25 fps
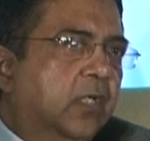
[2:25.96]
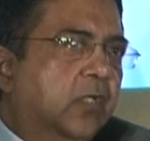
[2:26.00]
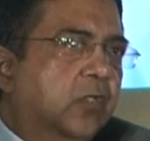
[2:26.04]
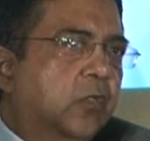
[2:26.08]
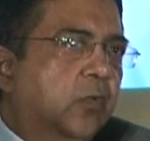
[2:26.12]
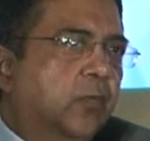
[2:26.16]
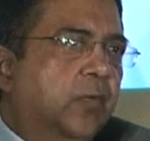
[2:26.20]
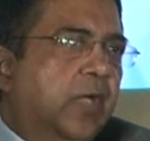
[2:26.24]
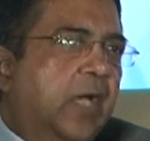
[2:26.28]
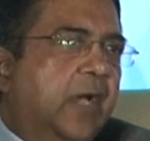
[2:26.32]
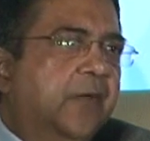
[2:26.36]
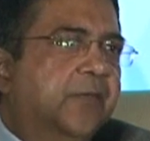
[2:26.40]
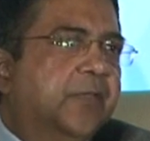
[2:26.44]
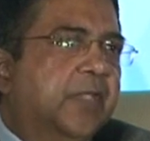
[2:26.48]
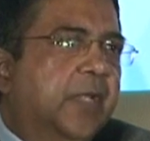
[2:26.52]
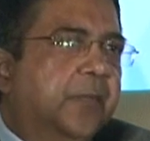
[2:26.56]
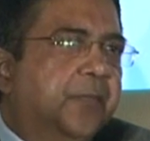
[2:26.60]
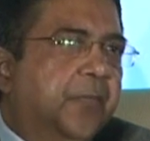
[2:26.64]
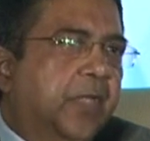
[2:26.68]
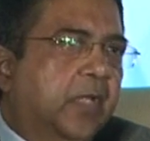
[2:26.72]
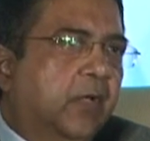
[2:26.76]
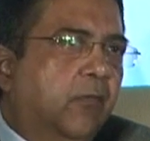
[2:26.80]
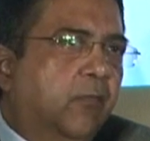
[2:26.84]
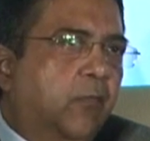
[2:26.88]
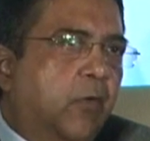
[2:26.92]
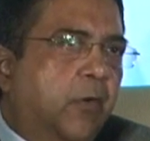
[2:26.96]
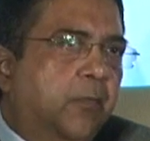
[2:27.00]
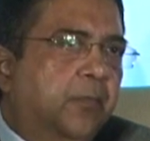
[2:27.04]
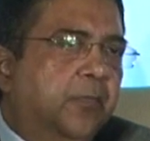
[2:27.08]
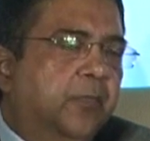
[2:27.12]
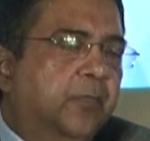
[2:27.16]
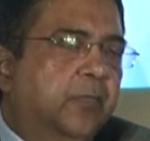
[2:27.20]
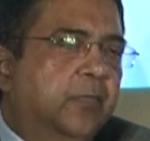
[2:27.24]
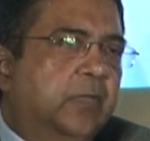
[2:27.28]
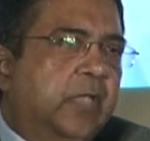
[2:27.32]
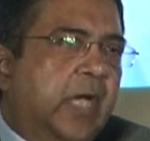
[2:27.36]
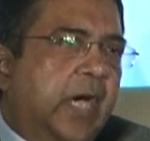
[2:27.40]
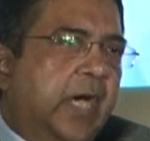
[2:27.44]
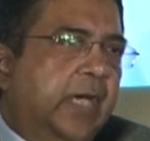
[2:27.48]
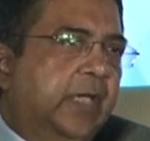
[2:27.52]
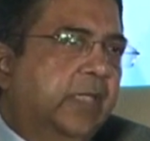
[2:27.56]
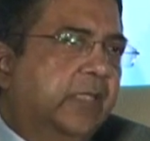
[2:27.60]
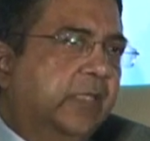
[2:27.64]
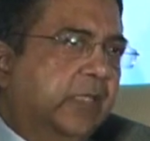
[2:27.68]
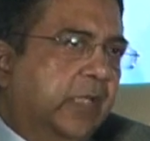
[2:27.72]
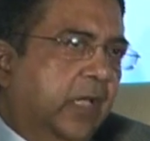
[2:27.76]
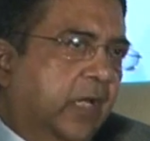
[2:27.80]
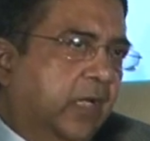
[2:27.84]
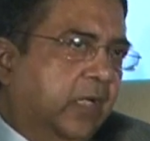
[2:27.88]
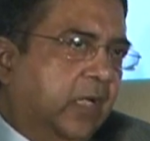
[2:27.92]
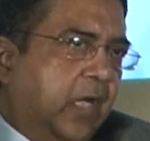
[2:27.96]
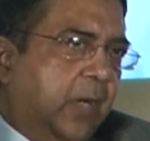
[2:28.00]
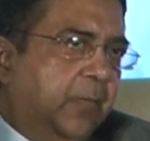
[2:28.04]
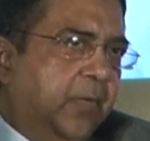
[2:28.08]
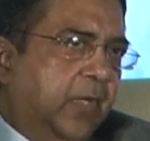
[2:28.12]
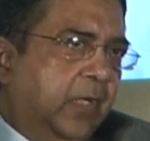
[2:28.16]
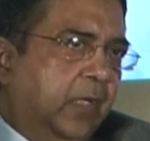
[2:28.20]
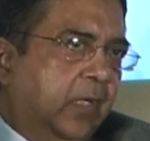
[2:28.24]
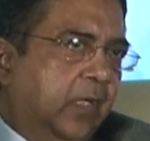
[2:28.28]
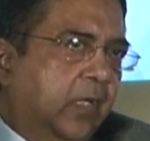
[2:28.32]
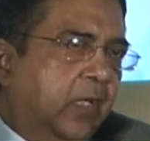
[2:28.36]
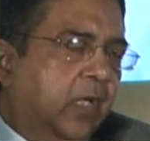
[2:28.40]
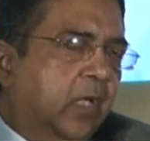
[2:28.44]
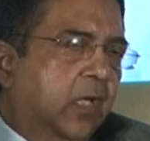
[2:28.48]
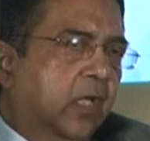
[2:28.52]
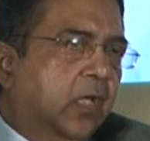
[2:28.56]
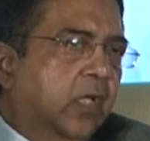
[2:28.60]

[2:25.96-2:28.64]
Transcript: So we have something from ISF coming in.